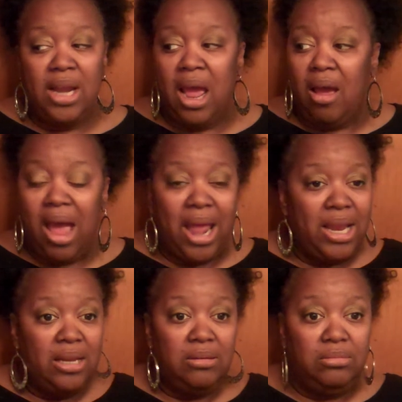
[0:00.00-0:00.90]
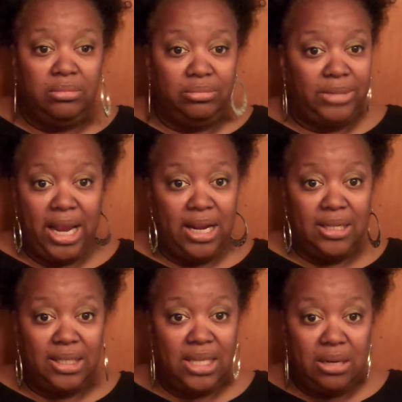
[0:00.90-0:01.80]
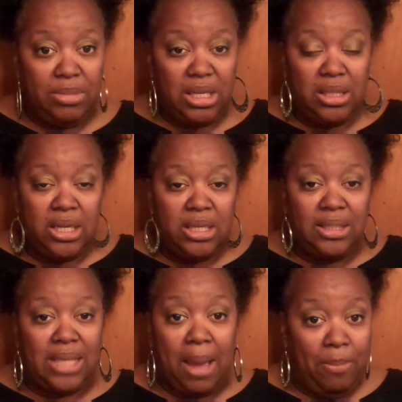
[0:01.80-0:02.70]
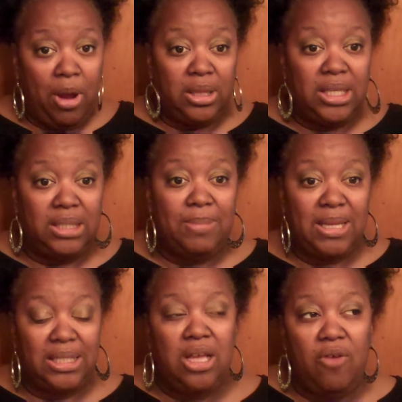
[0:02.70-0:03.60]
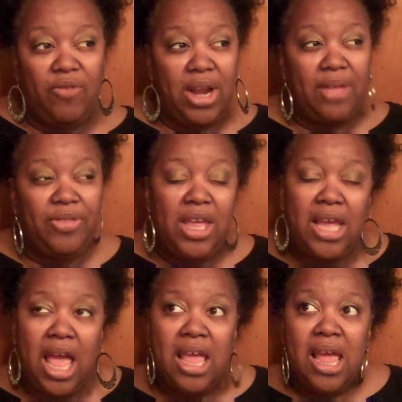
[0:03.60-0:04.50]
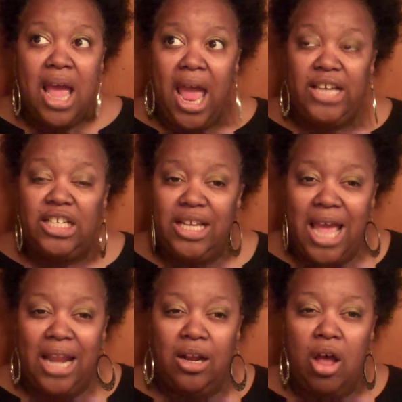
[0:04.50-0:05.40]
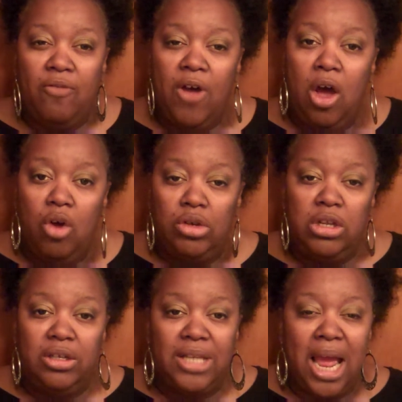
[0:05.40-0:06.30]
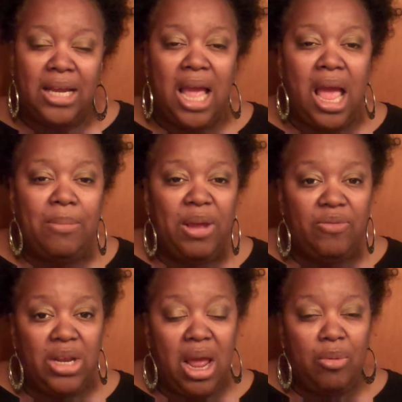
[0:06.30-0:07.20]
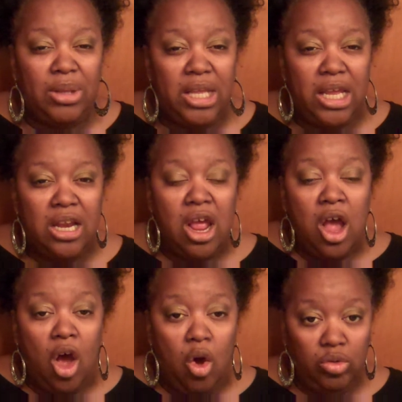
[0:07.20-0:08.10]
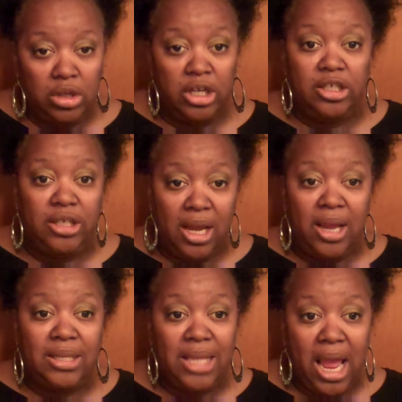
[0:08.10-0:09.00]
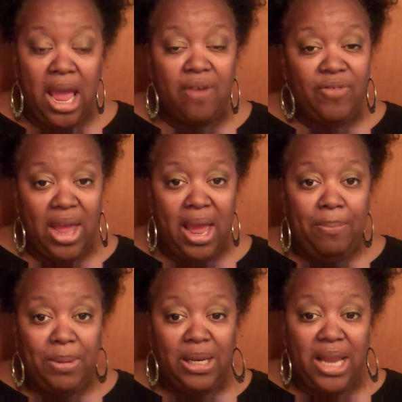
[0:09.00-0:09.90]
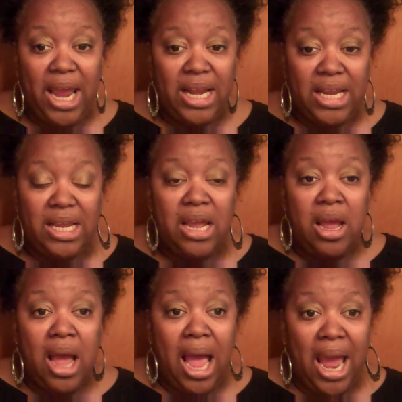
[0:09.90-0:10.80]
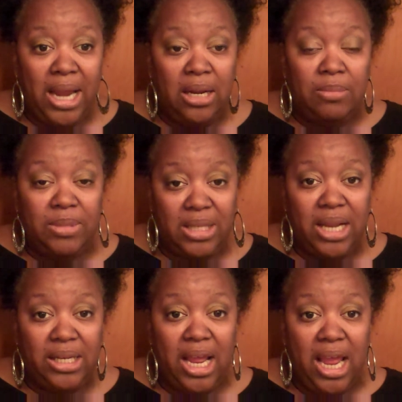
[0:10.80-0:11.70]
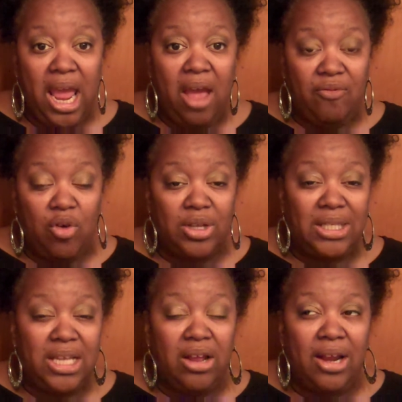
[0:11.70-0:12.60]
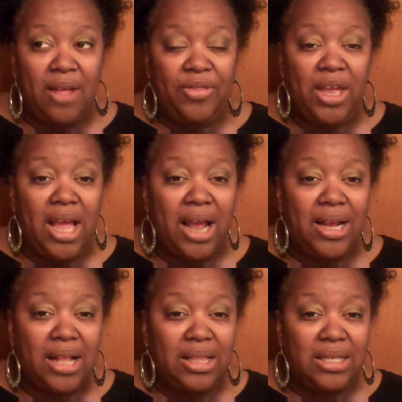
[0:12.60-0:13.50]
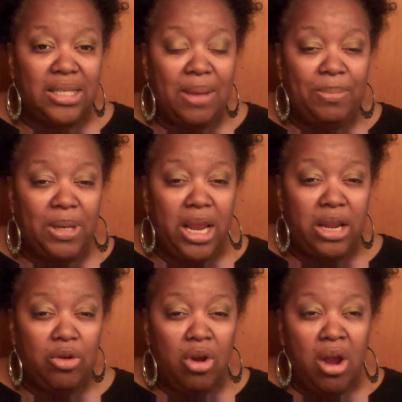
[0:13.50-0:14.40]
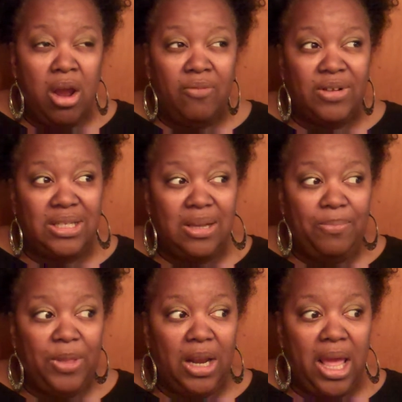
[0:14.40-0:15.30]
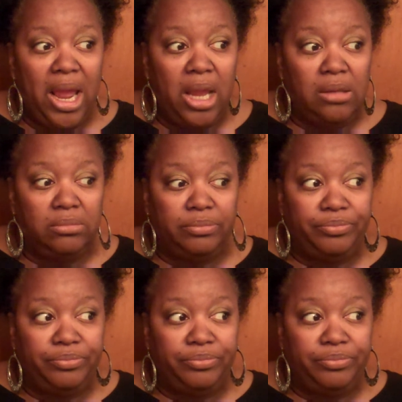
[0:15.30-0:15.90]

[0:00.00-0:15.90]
Now, they didn't send me this. I bought this myself, and I think I actually got it off HoteLook.com. Every now and then, HoteLook does have Epilady items that they have on sale, and I think I got this Epilator for something like,